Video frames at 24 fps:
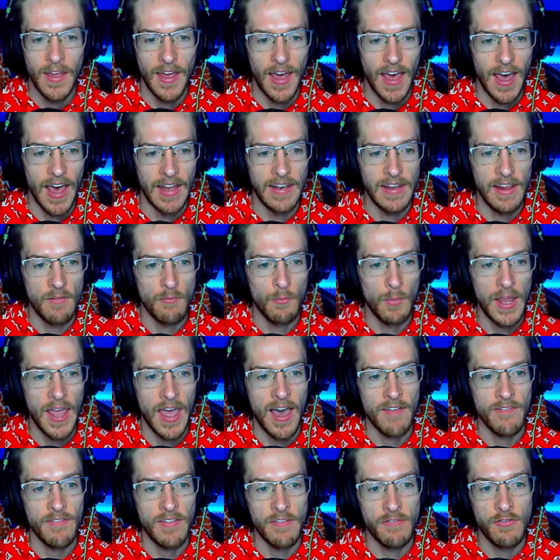And then we
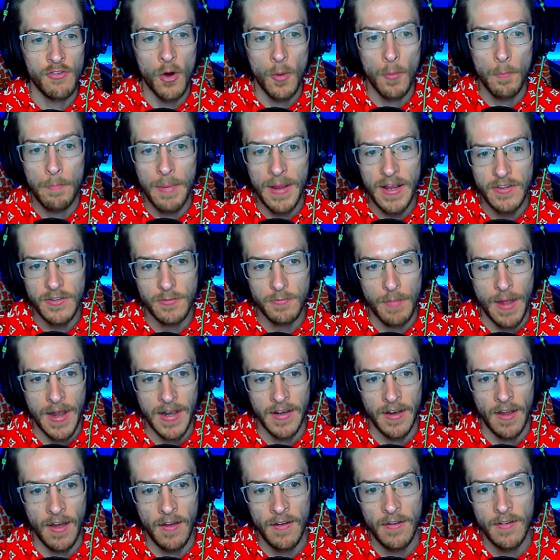have, if you're a big
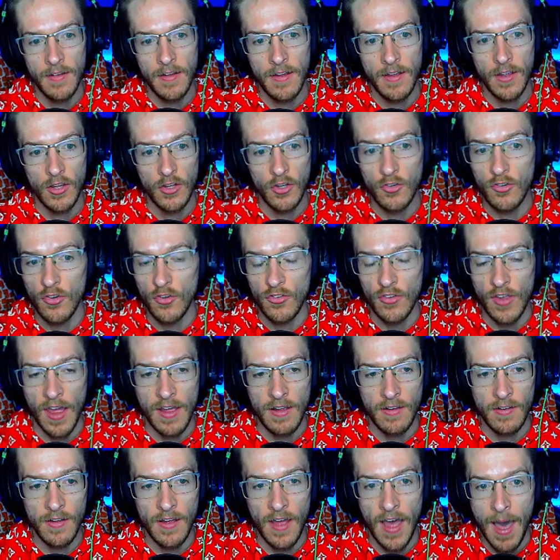spender, you just get
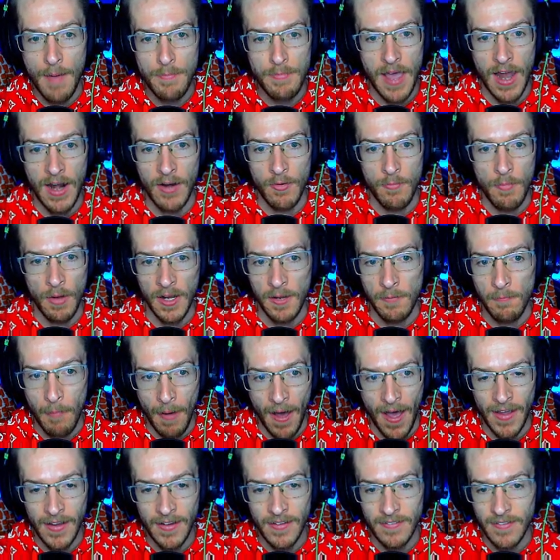App Gallery money
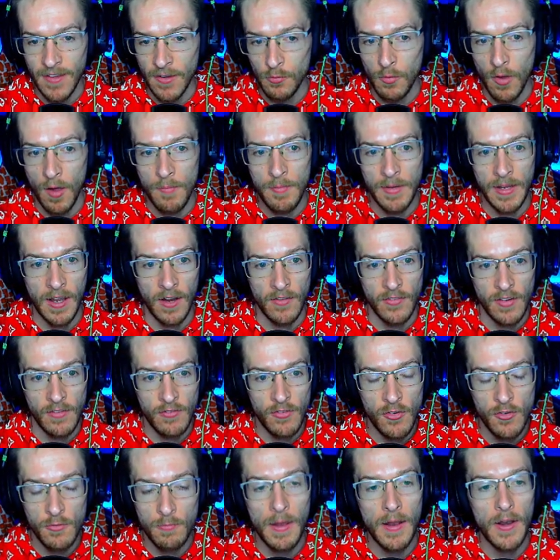back. That's what I mean, guys. If you
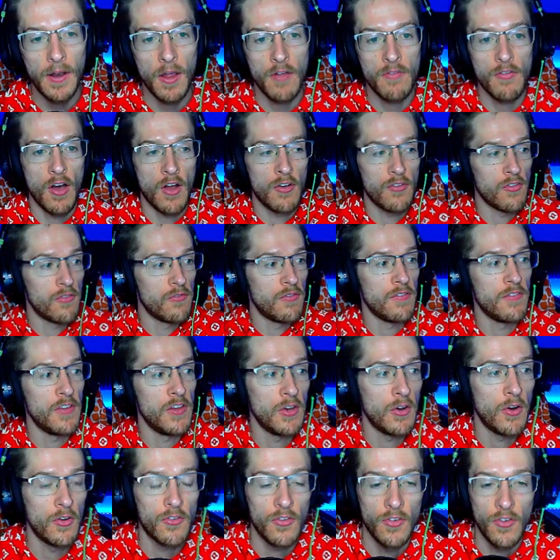spend over 150
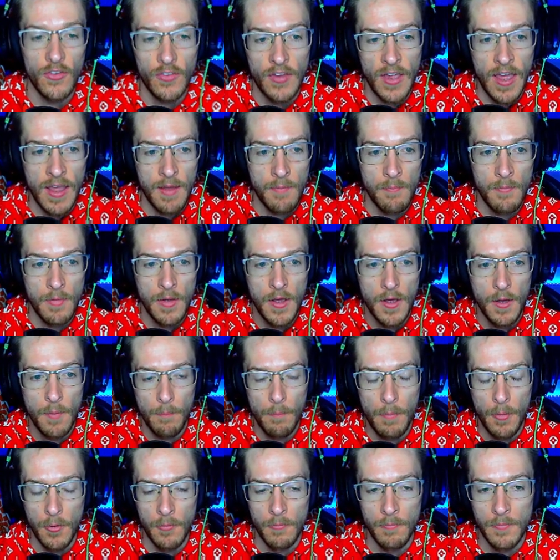euros on this game,
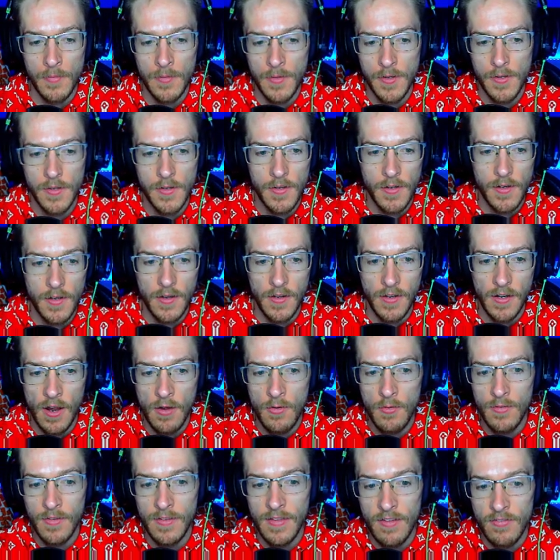boom. You know,
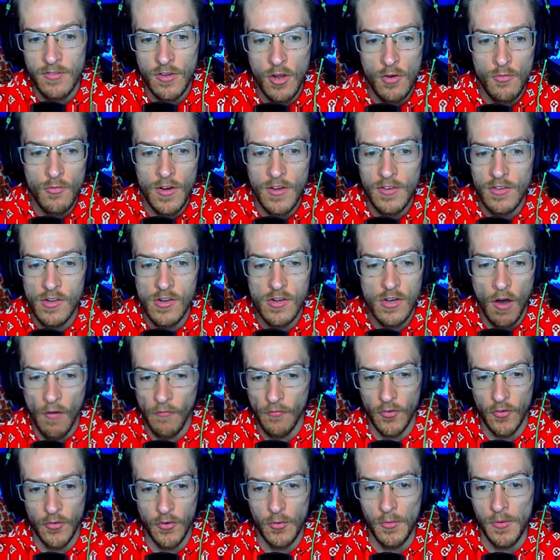there's no reason not
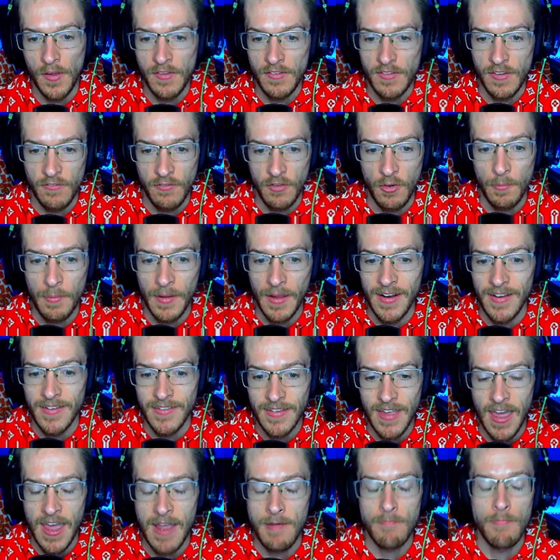to do this if you play this
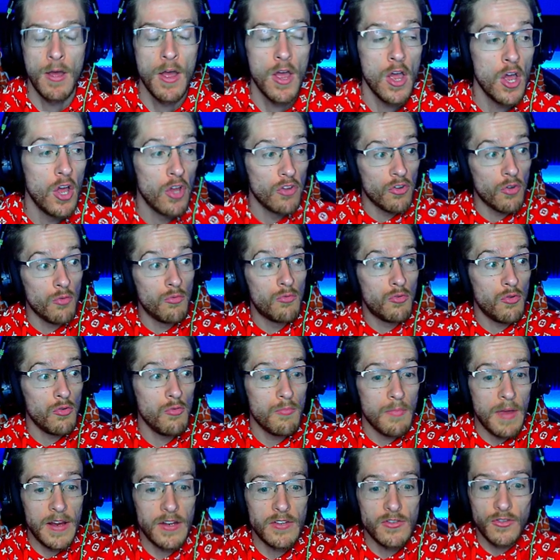game. So do
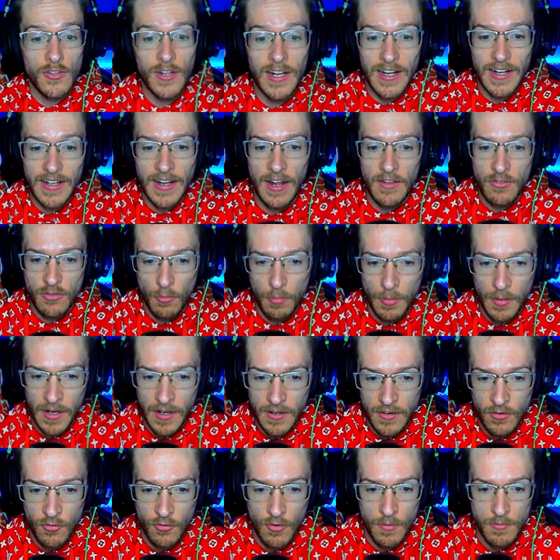make sure you click that top link in
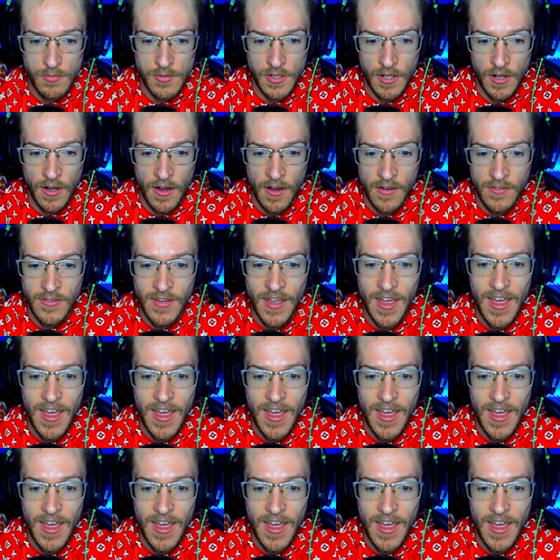the description, guys.